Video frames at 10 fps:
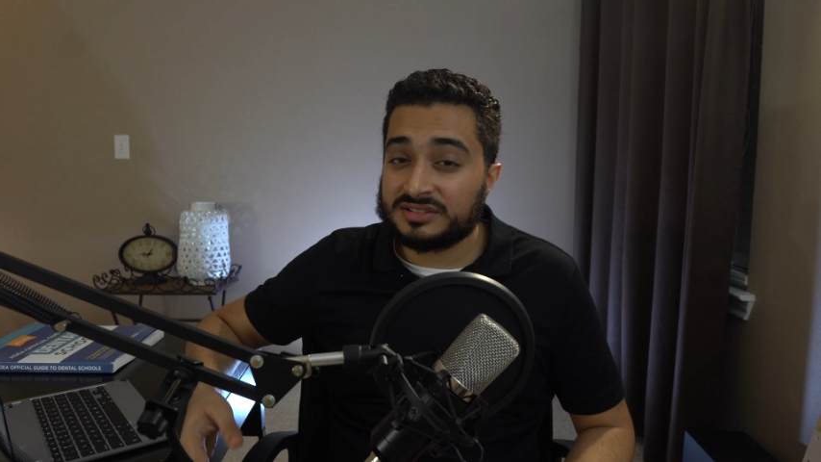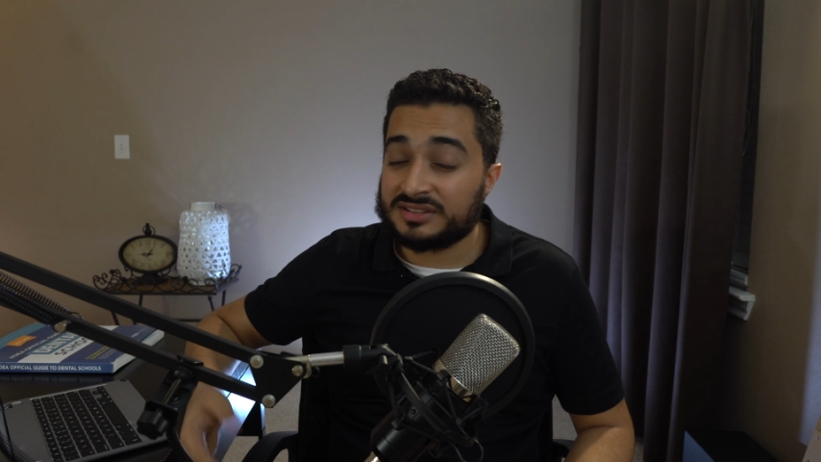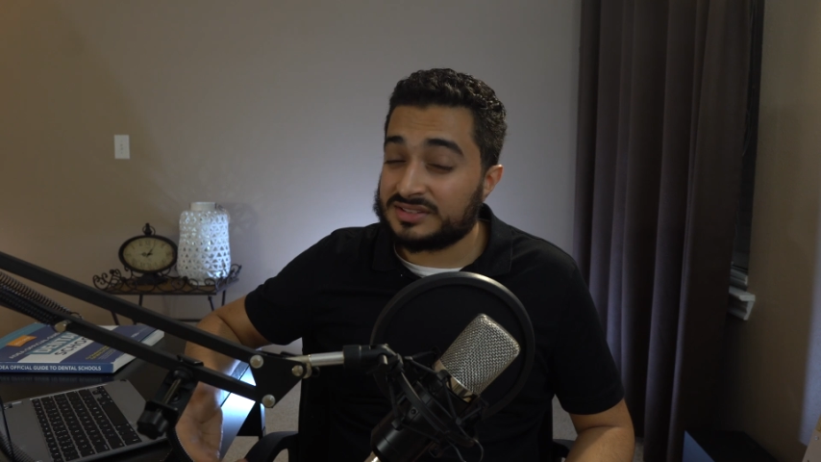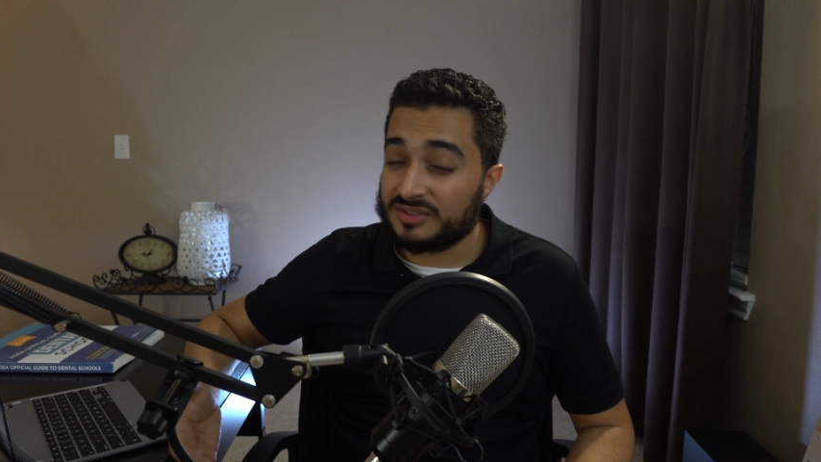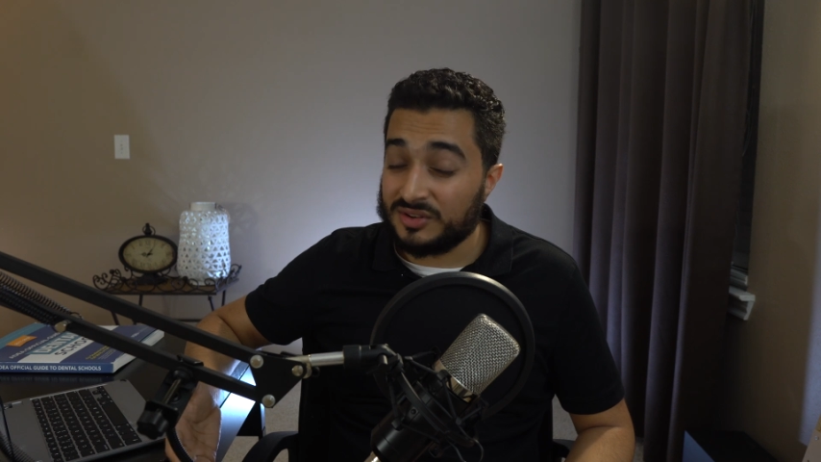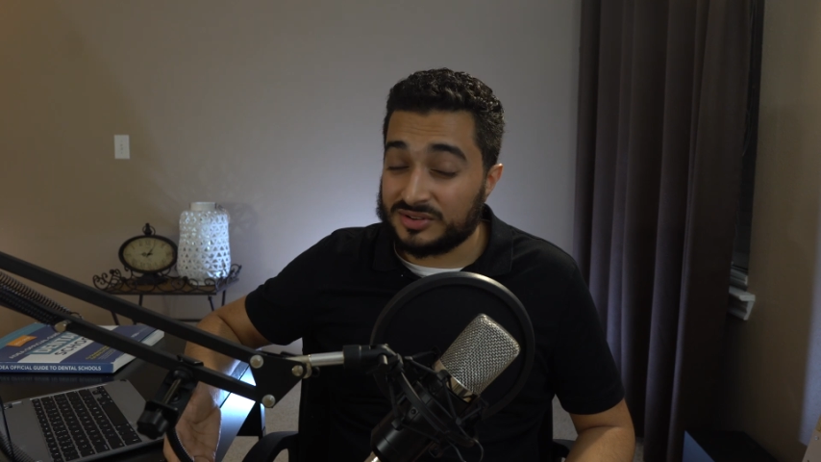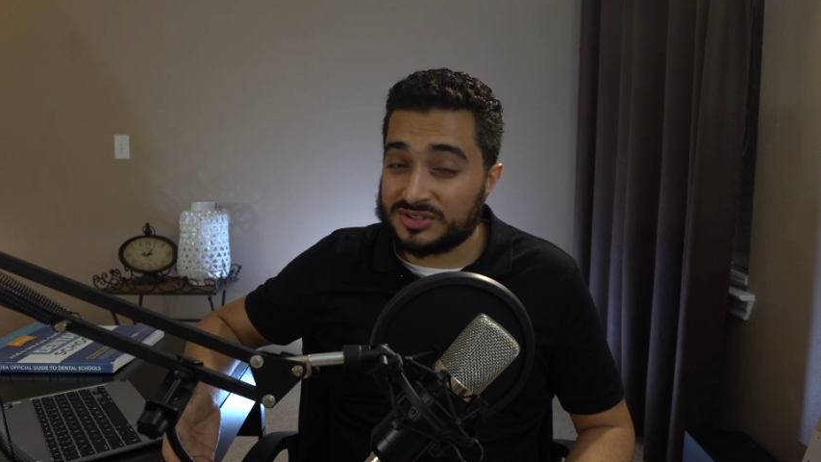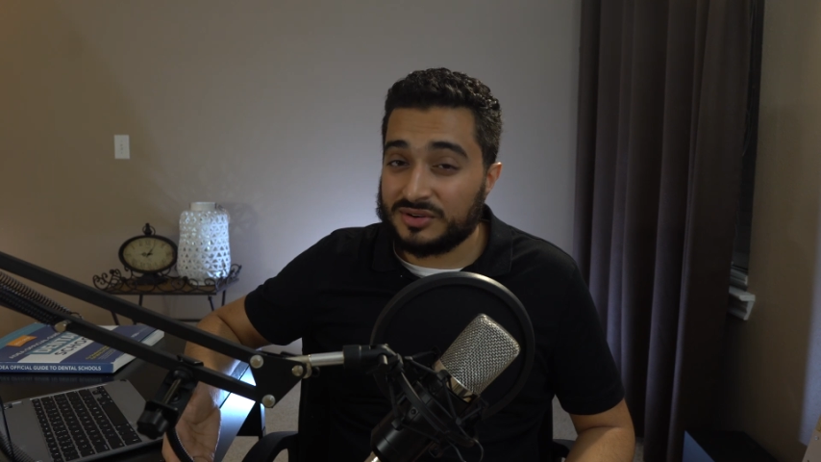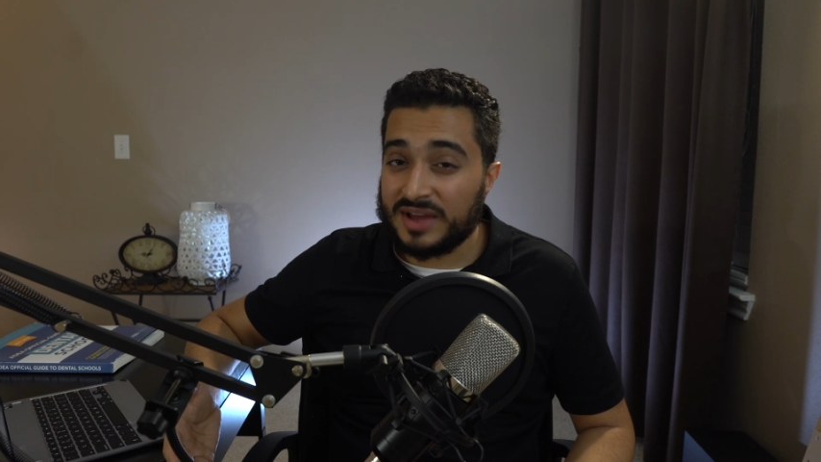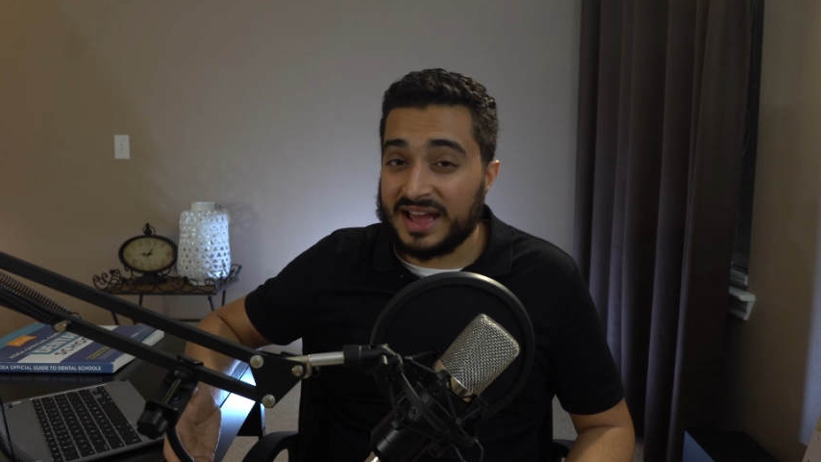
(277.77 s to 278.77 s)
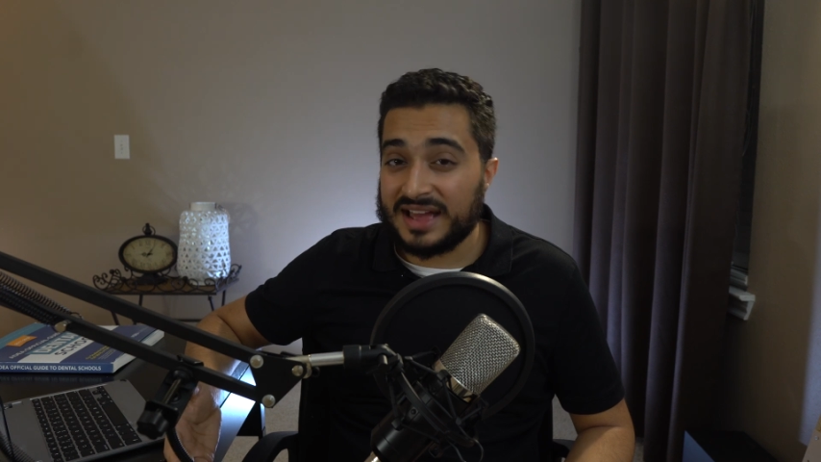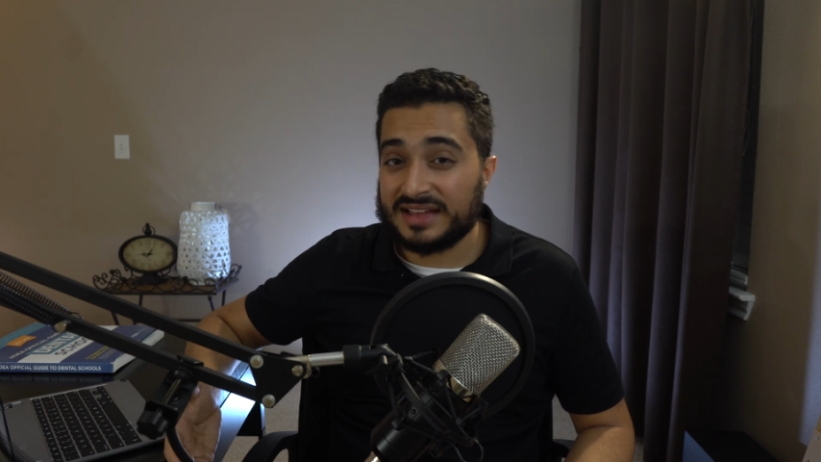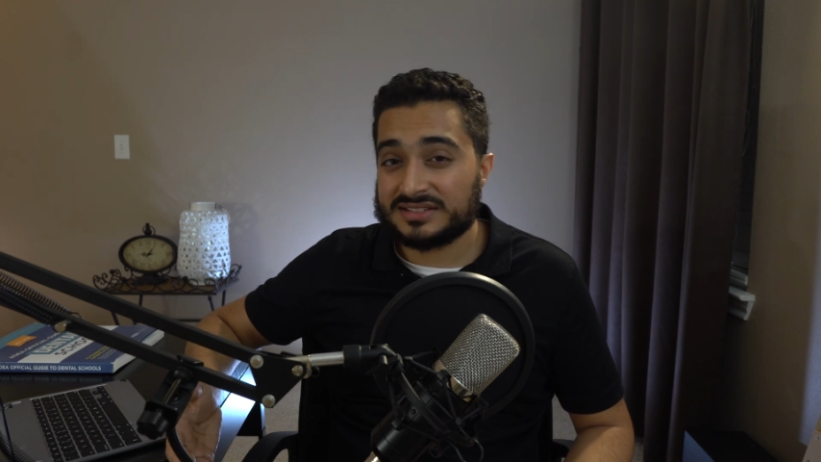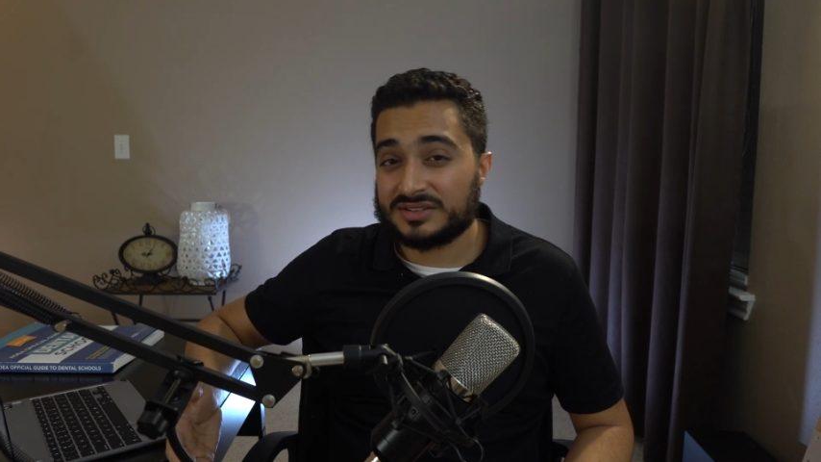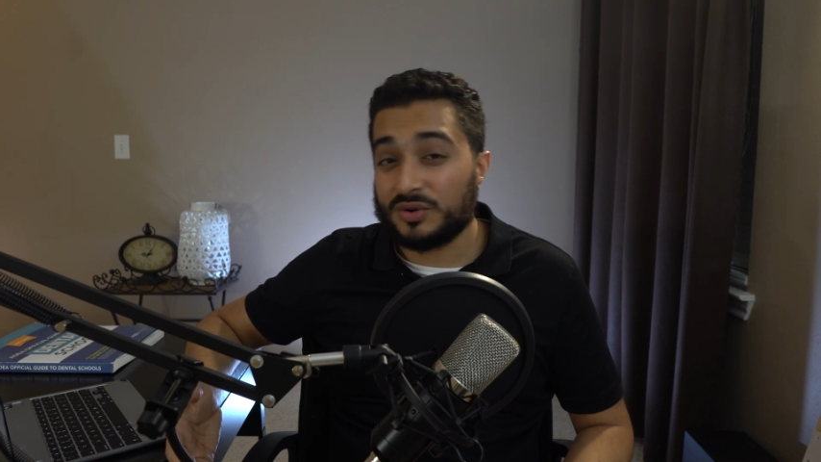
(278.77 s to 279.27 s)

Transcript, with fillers: this also has